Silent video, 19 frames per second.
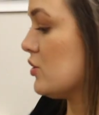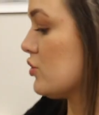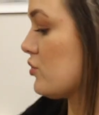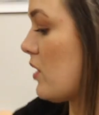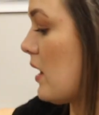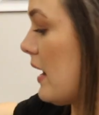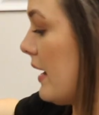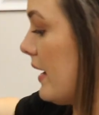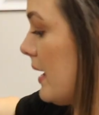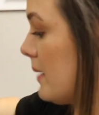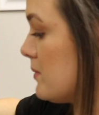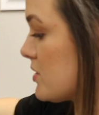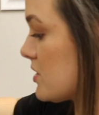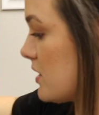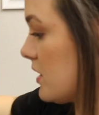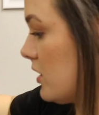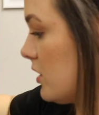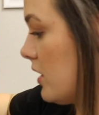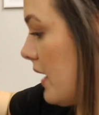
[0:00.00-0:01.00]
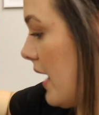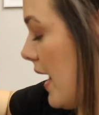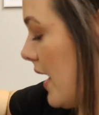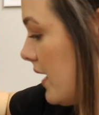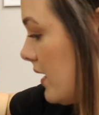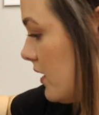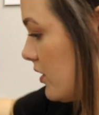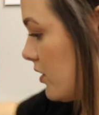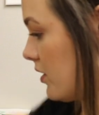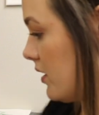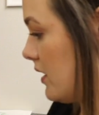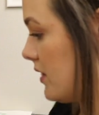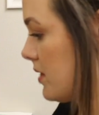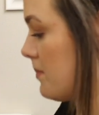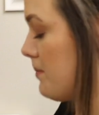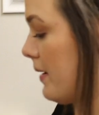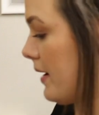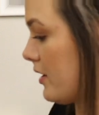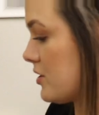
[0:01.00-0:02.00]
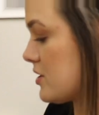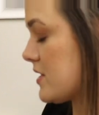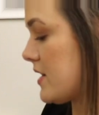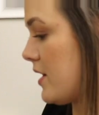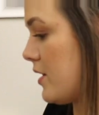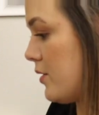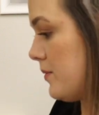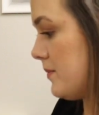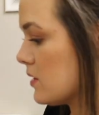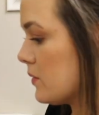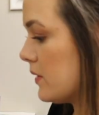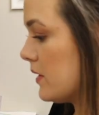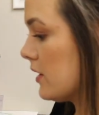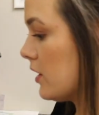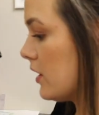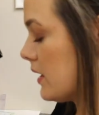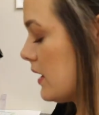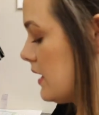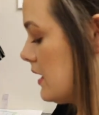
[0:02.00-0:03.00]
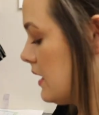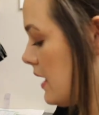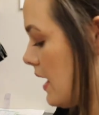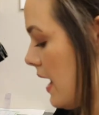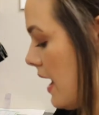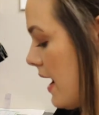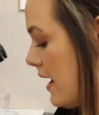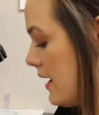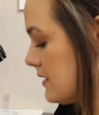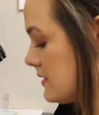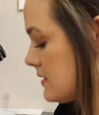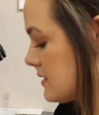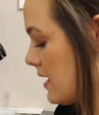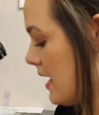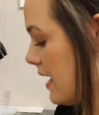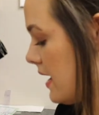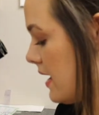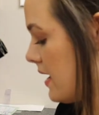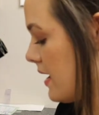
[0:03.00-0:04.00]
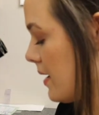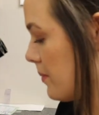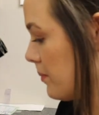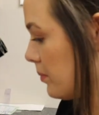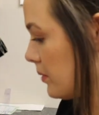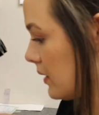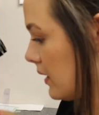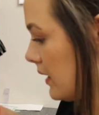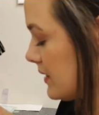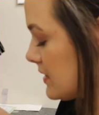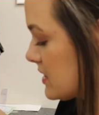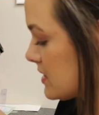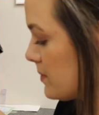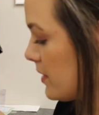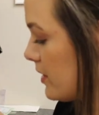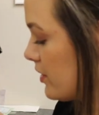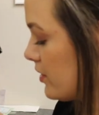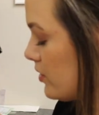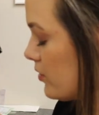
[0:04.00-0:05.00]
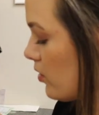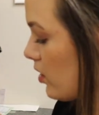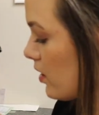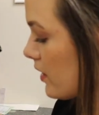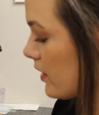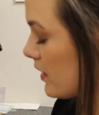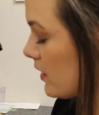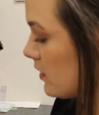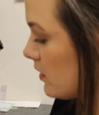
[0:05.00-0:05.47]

dried, I'm just going to look at it underneath the microscope. So when looking at a blood smear, you are going